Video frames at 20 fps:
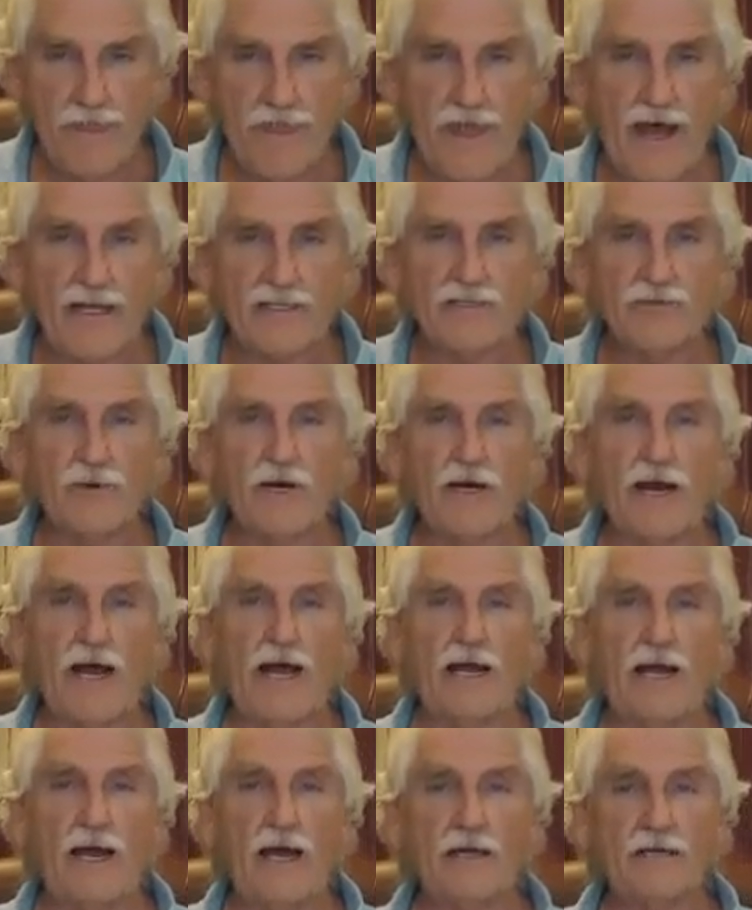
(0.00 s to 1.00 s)
That's what
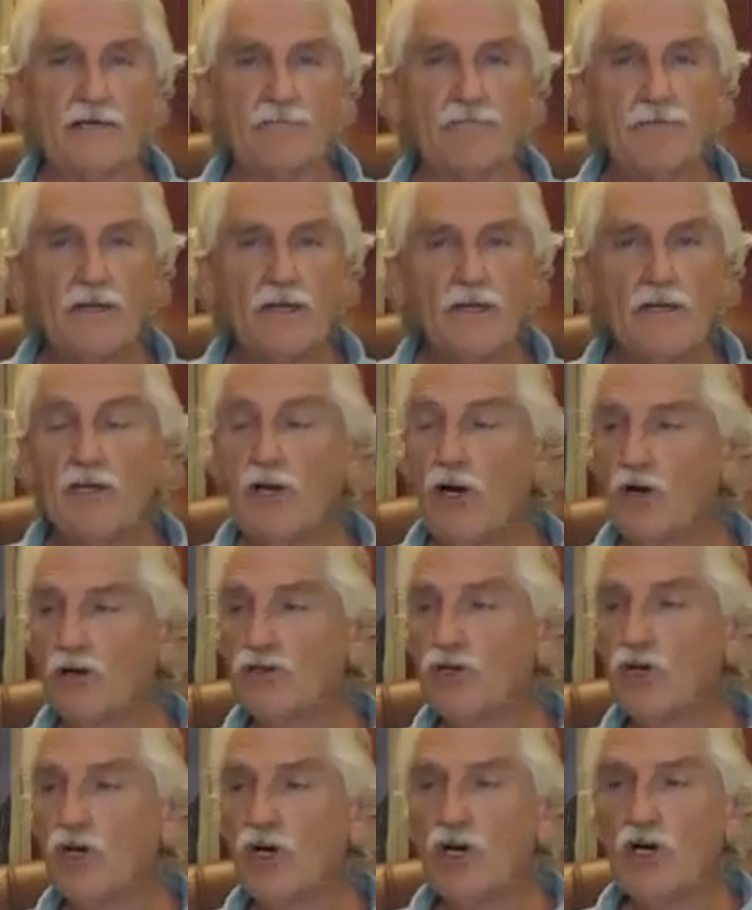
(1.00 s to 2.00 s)
I like. You know,
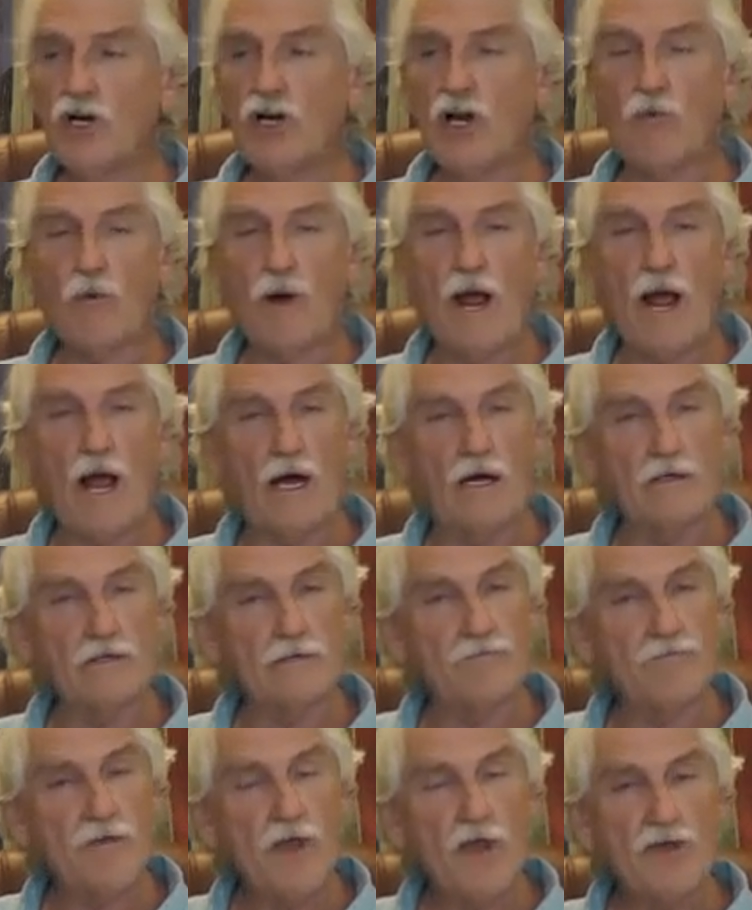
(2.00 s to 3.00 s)
turn it
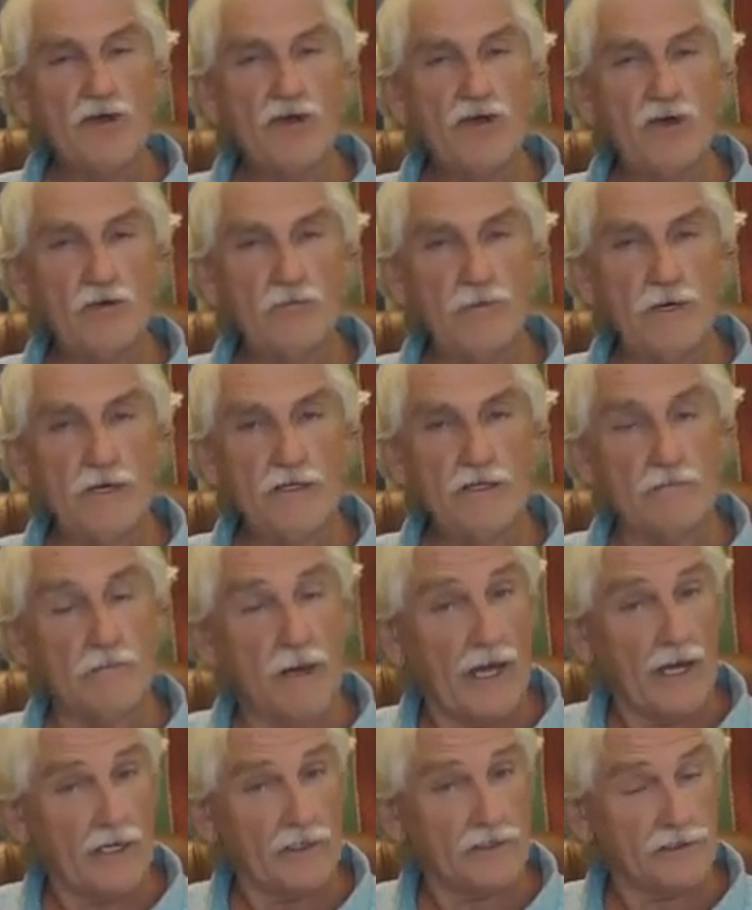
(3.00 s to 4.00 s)
around. You be the
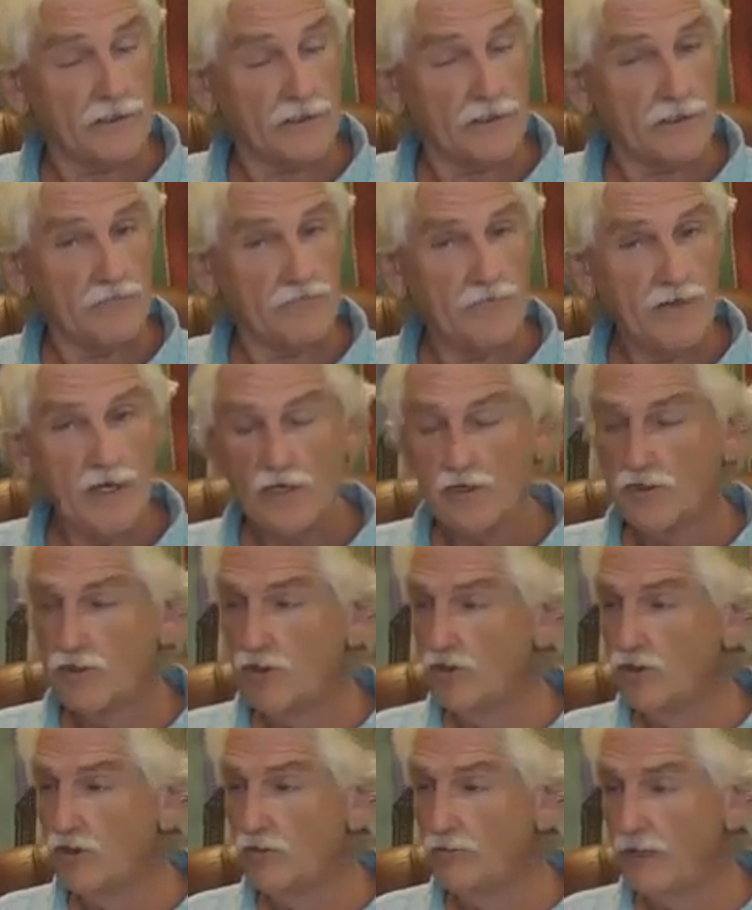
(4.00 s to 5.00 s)
master.
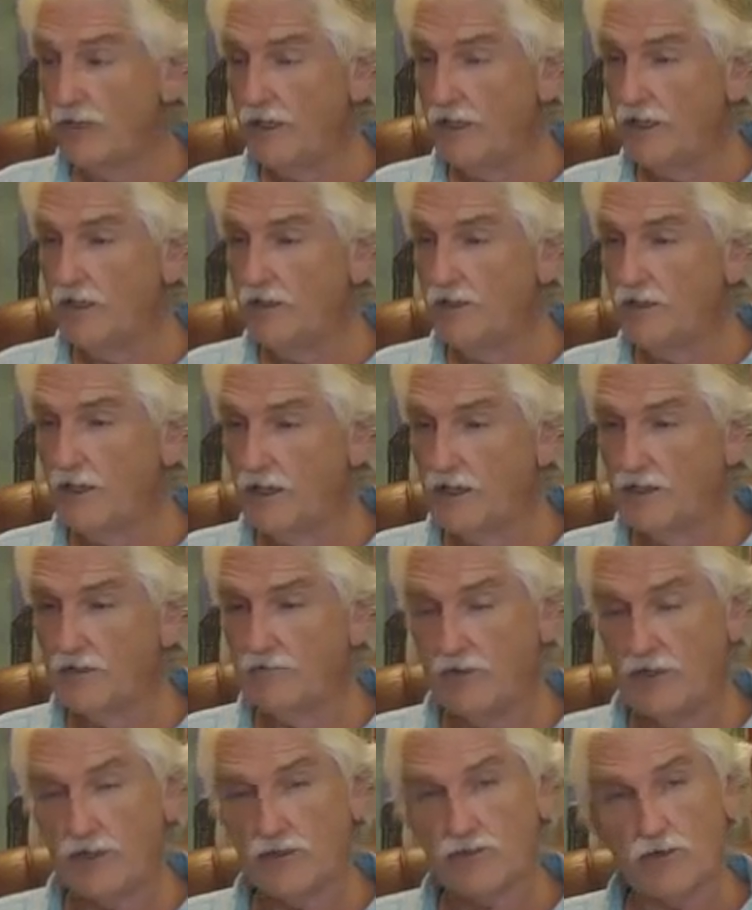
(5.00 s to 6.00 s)
You be the
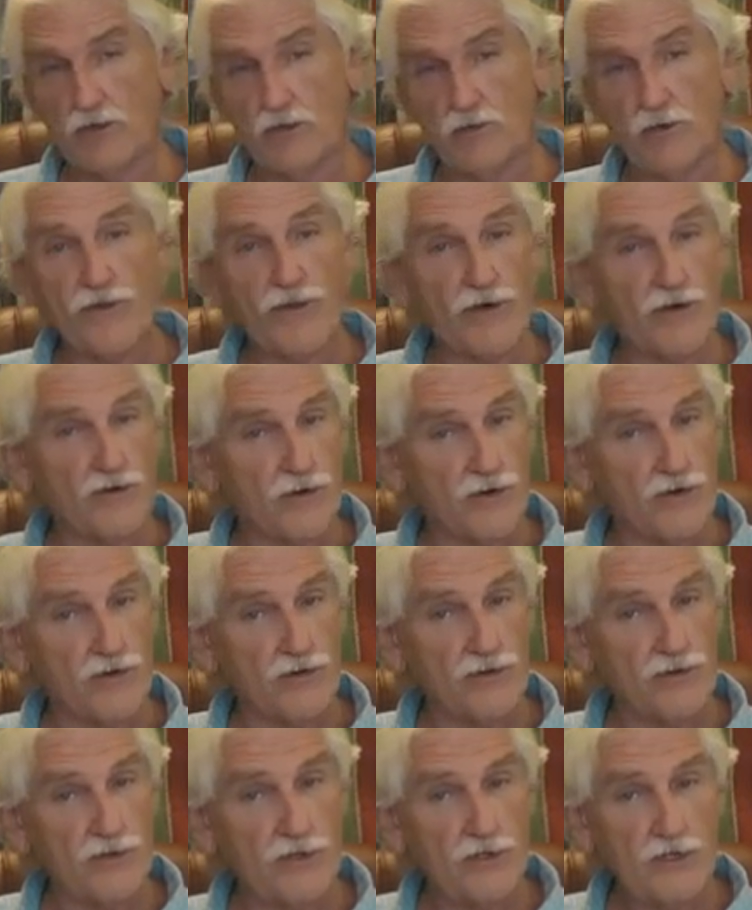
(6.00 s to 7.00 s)
individual with the
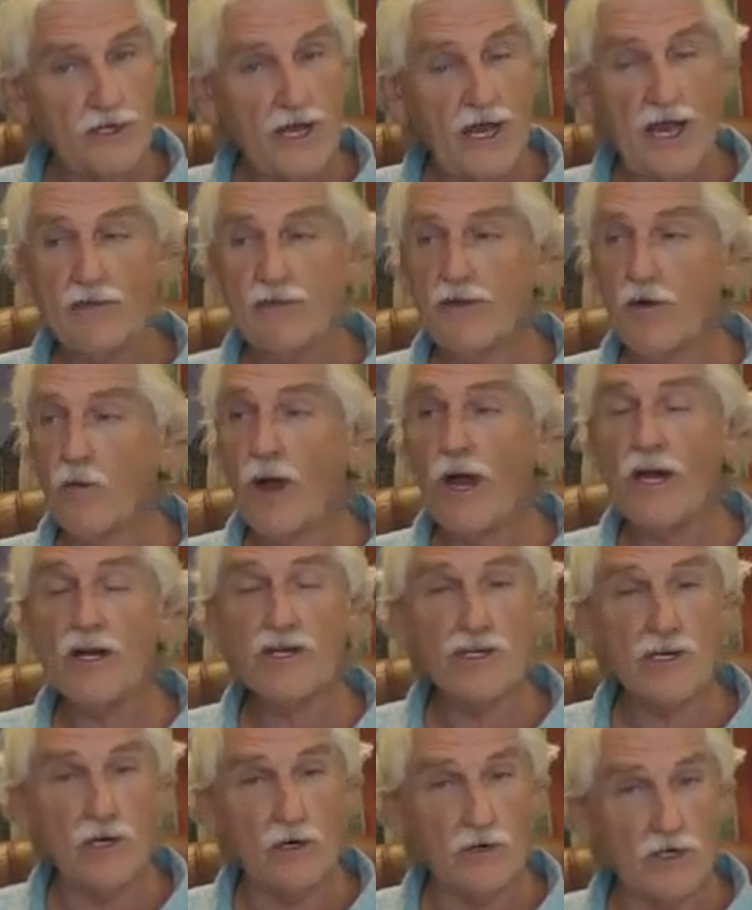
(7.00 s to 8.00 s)
truth and the way
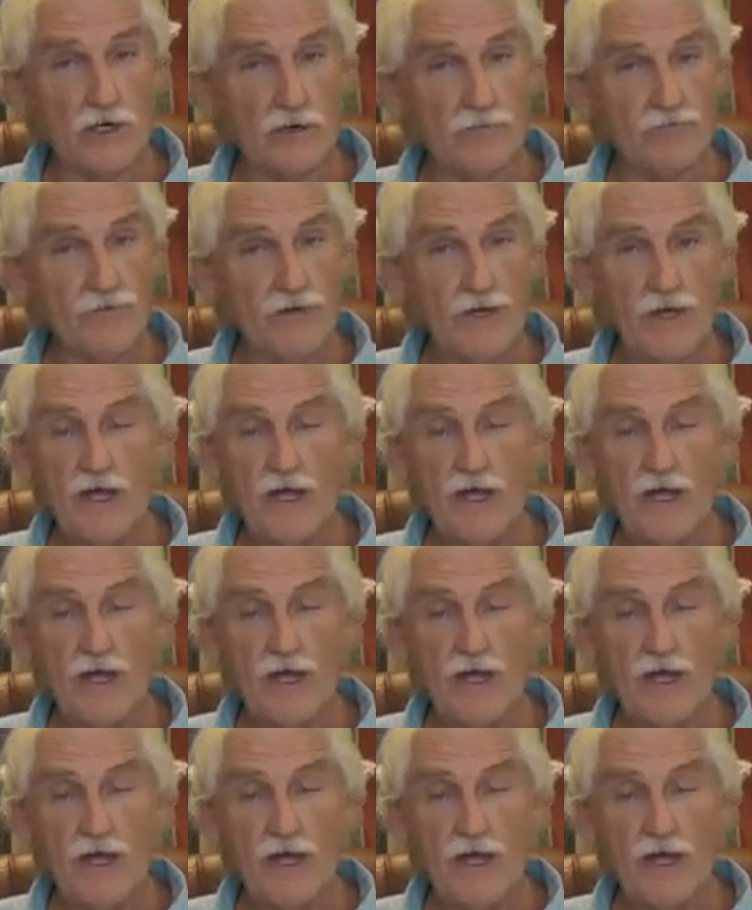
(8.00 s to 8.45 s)
shower.